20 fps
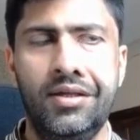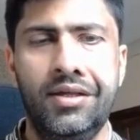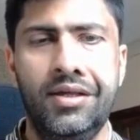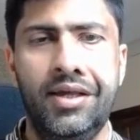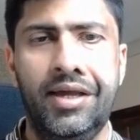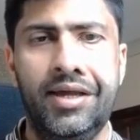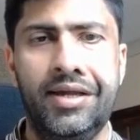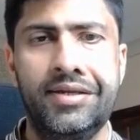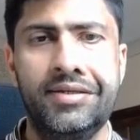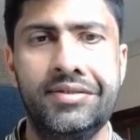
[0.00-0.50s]

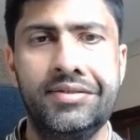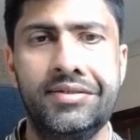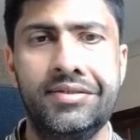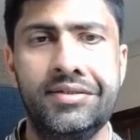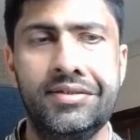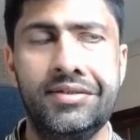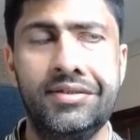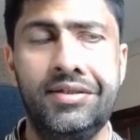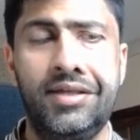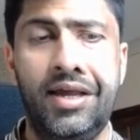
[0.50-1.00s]
And
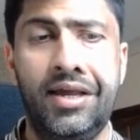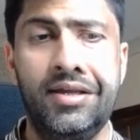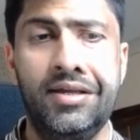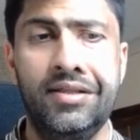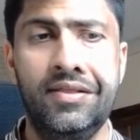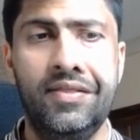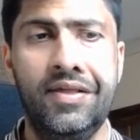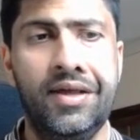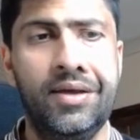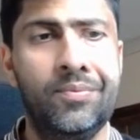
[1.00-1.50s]
yeah,
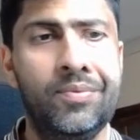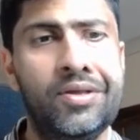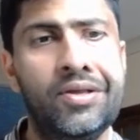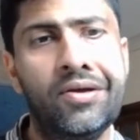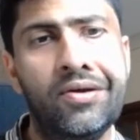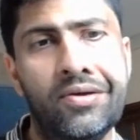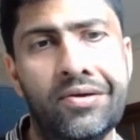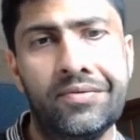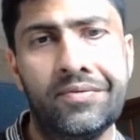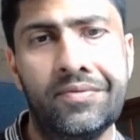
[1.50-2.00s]
there we
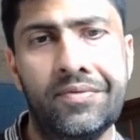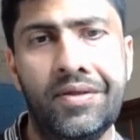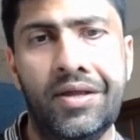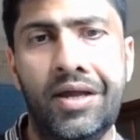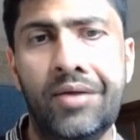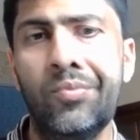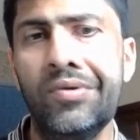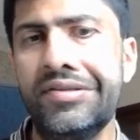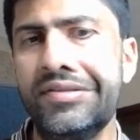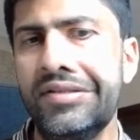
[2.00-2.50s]
are.
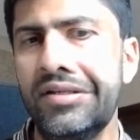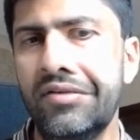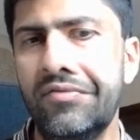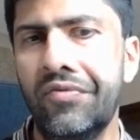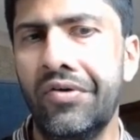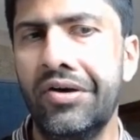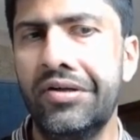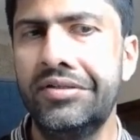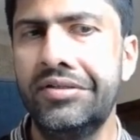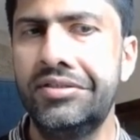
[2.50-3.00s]
And what's the
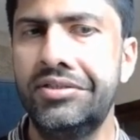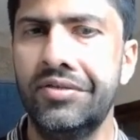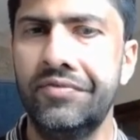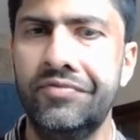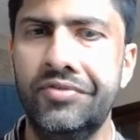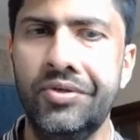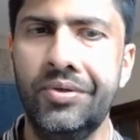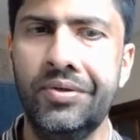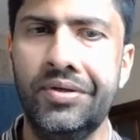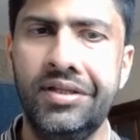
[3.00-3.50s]
advantage of
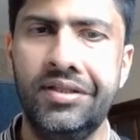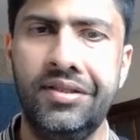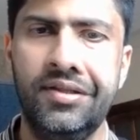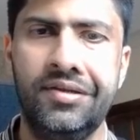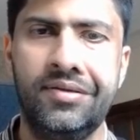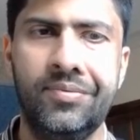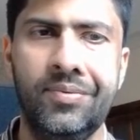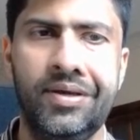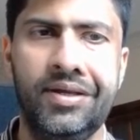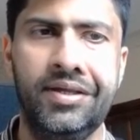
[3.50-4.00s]
doing it
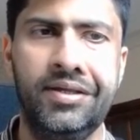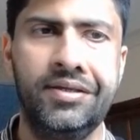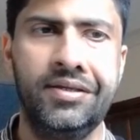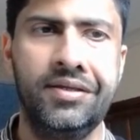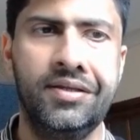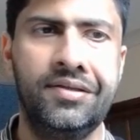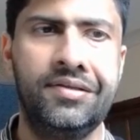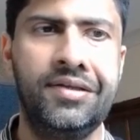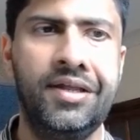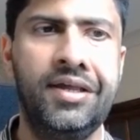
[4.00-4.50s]
this way?
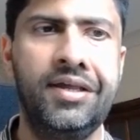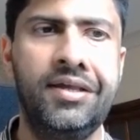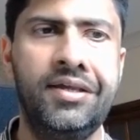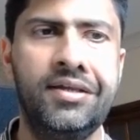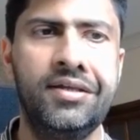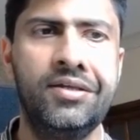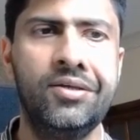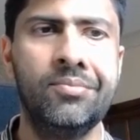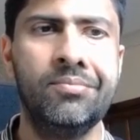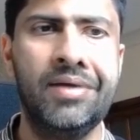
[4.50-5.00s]
Say
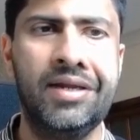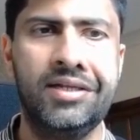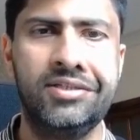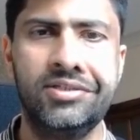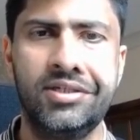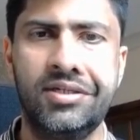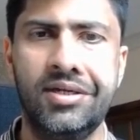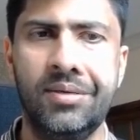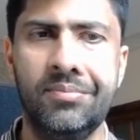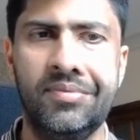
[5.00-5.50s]
your manager
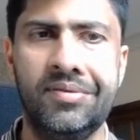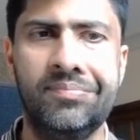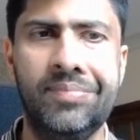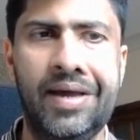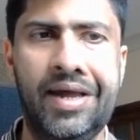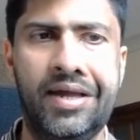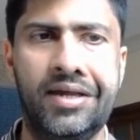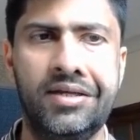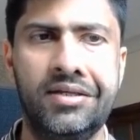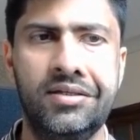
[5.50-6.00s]
comes
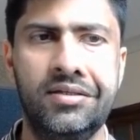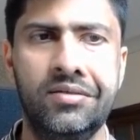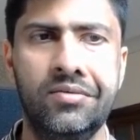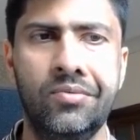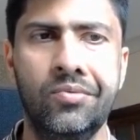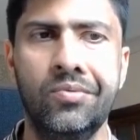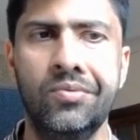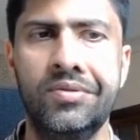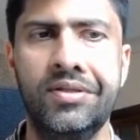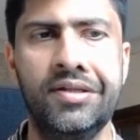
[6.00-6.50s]
back,
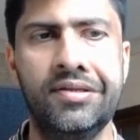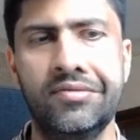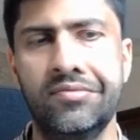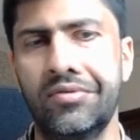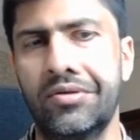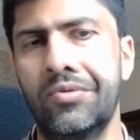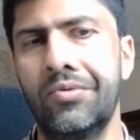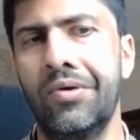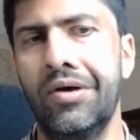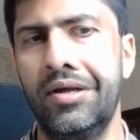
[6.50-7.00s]
or there's a
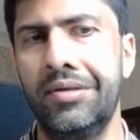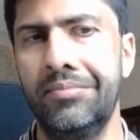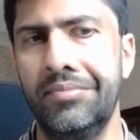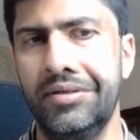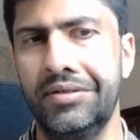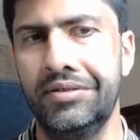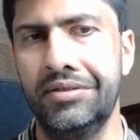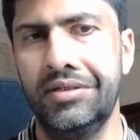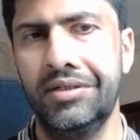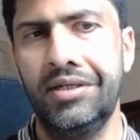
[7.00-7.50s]

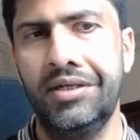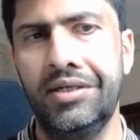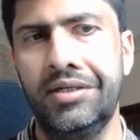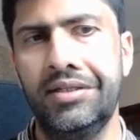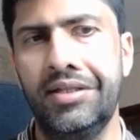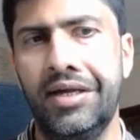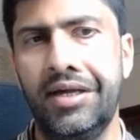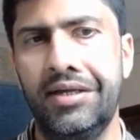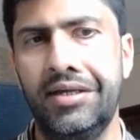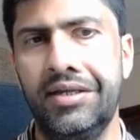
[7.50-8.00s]
requirement
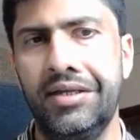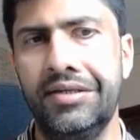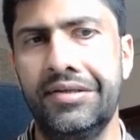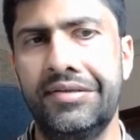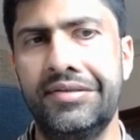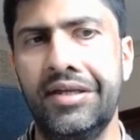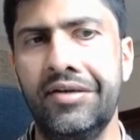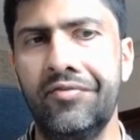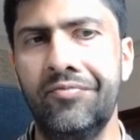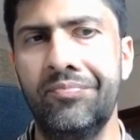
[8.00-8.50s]
that
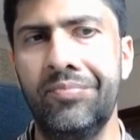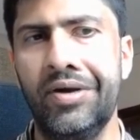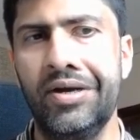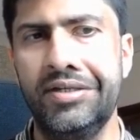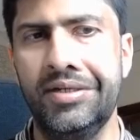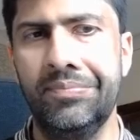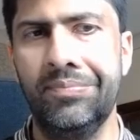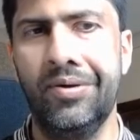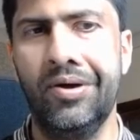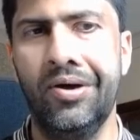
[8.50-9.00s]
instead of by
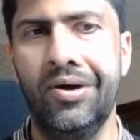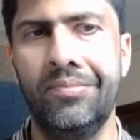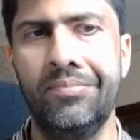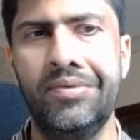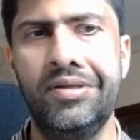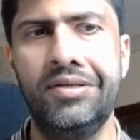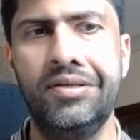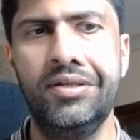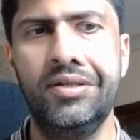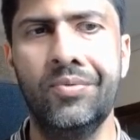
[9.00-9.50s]

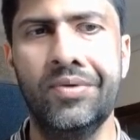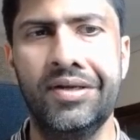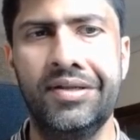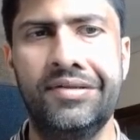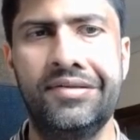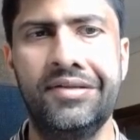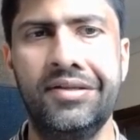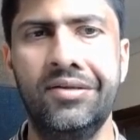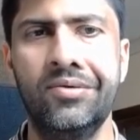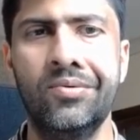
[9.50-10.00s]
department, you want to
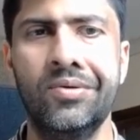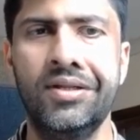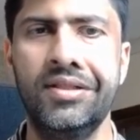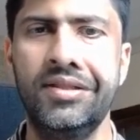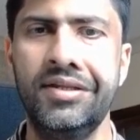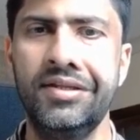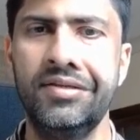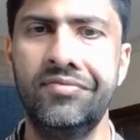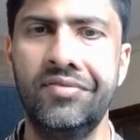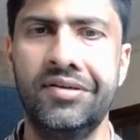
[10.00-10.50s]
see all of
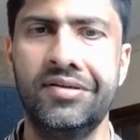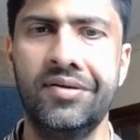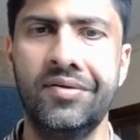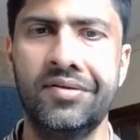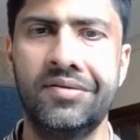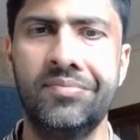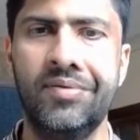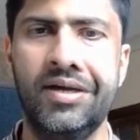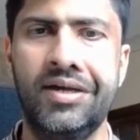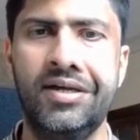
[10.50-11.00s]
these results
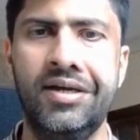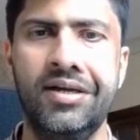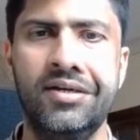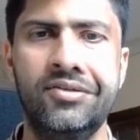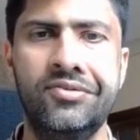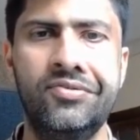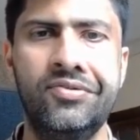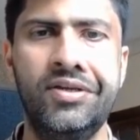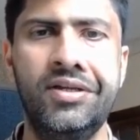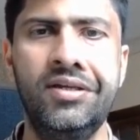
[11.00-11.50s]
by
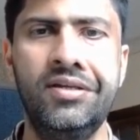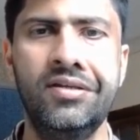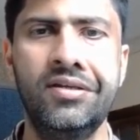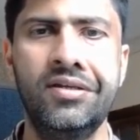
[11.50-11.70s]
country.